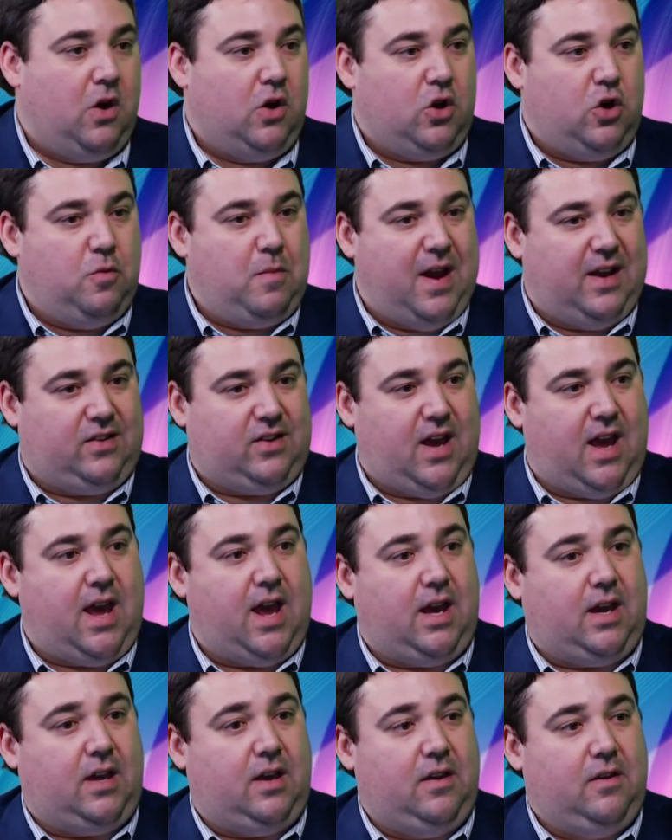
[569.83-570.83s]
You may
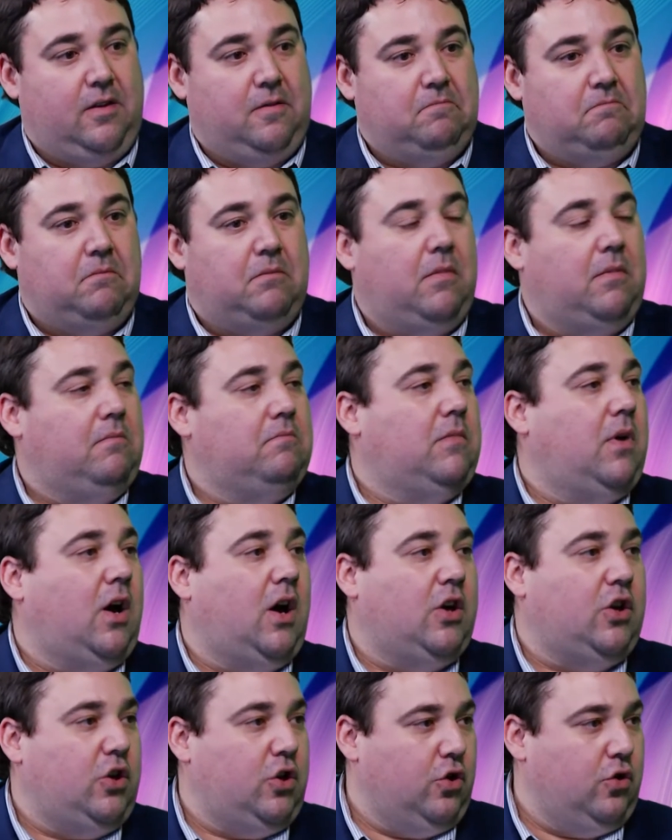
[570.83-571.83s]
take a
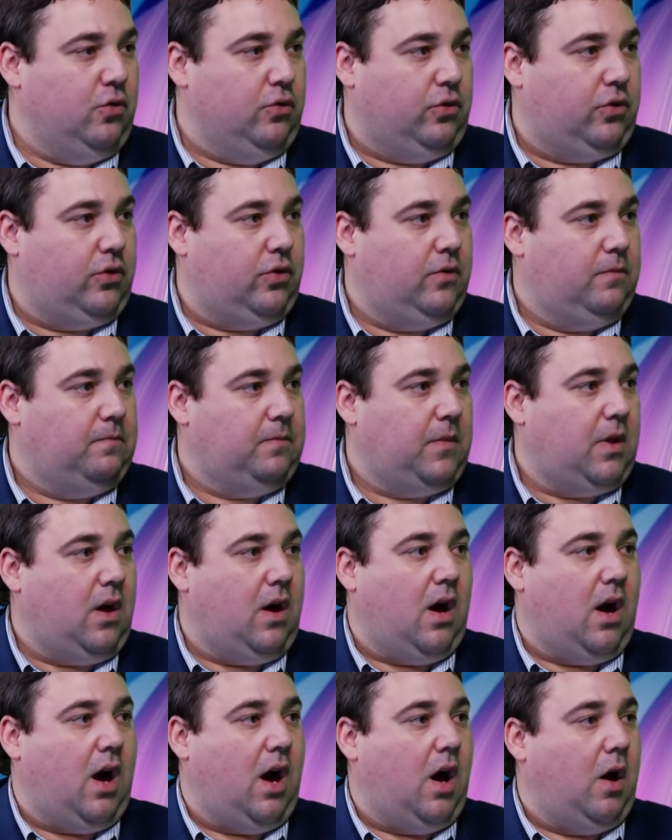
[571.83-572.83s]
youth
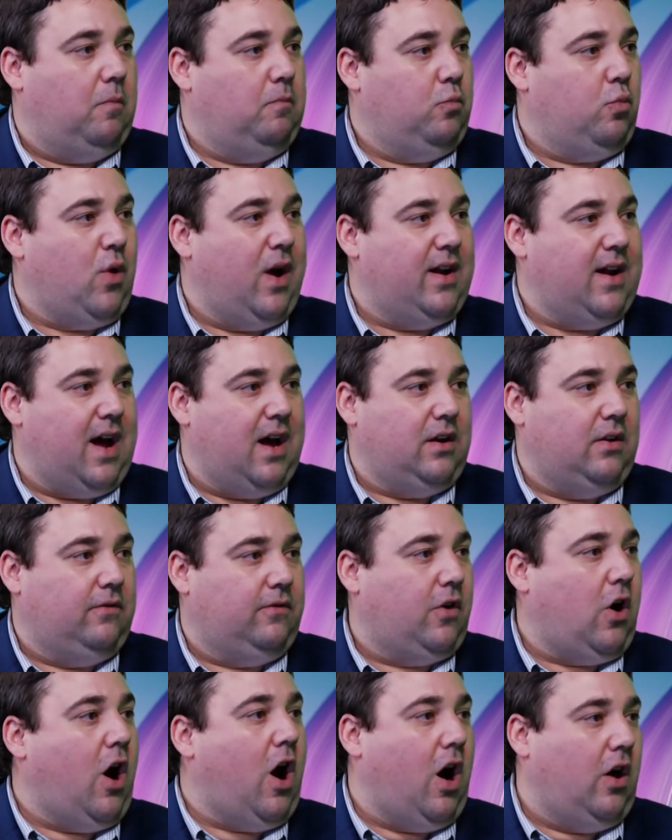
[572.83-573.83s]
right out of
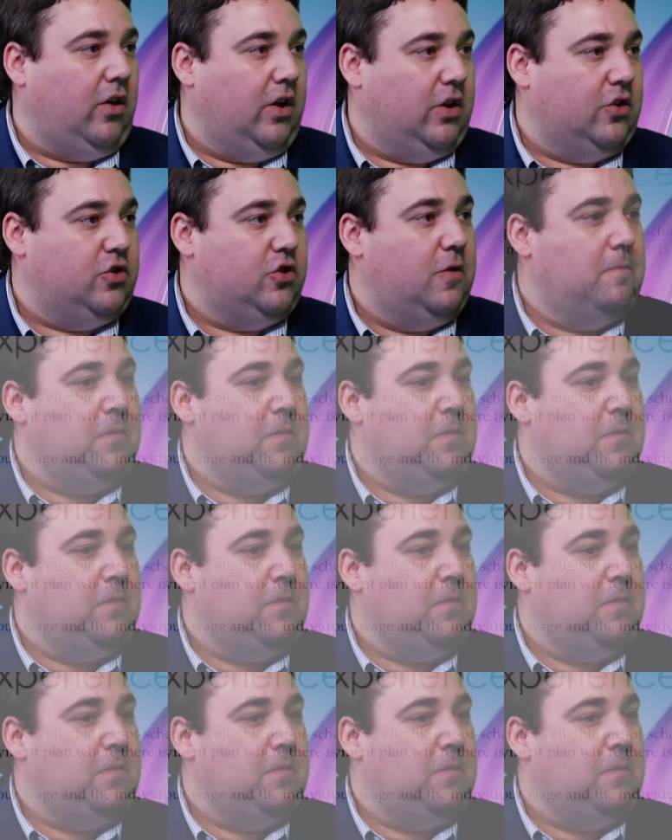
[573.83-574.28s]
college